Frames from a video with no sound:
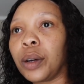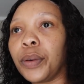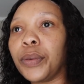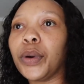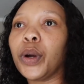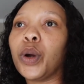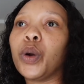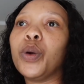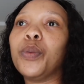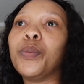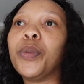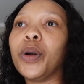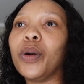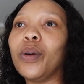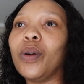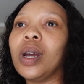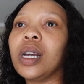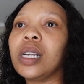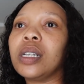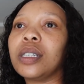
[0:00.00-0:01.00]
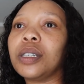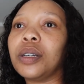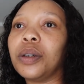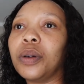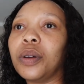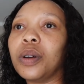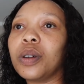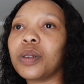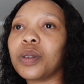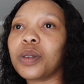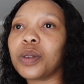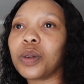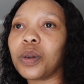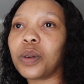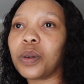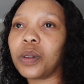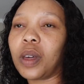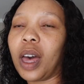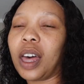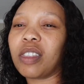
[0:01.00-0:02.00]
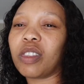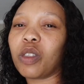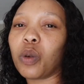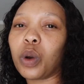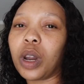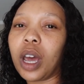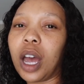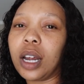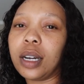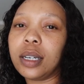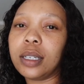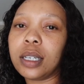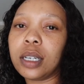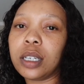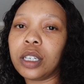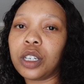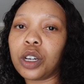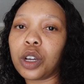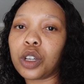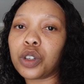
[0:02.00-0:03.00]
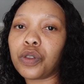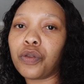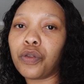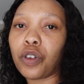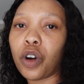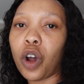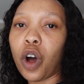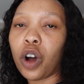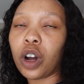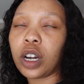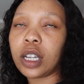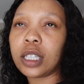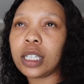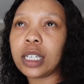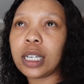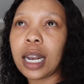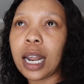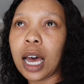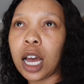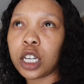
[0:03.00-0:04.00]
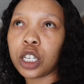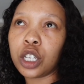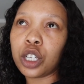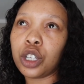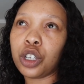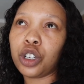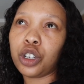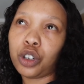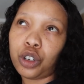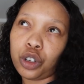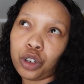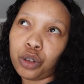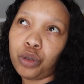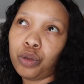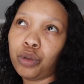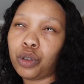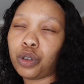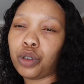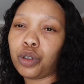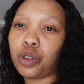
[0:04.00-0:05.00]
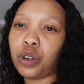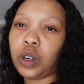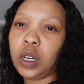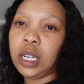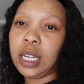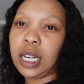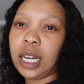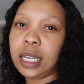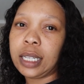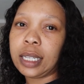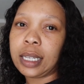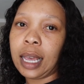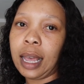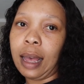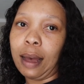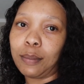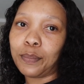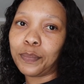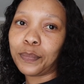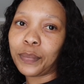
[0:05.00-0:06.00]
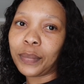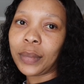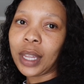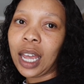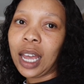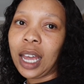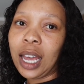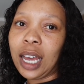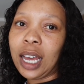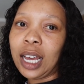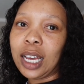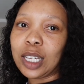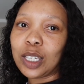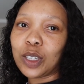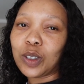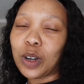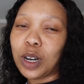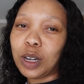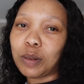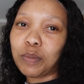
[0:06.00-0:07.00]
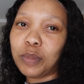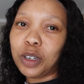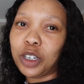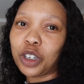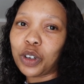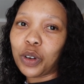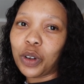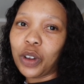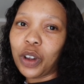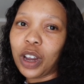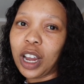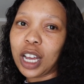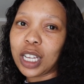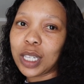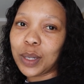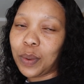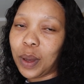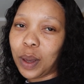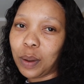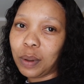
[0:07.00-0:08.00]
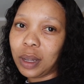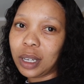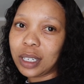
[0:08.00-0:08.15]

recuperate, you know. So I thought I'd just vlog the last 2 to 3 days here. So let me show you guys where we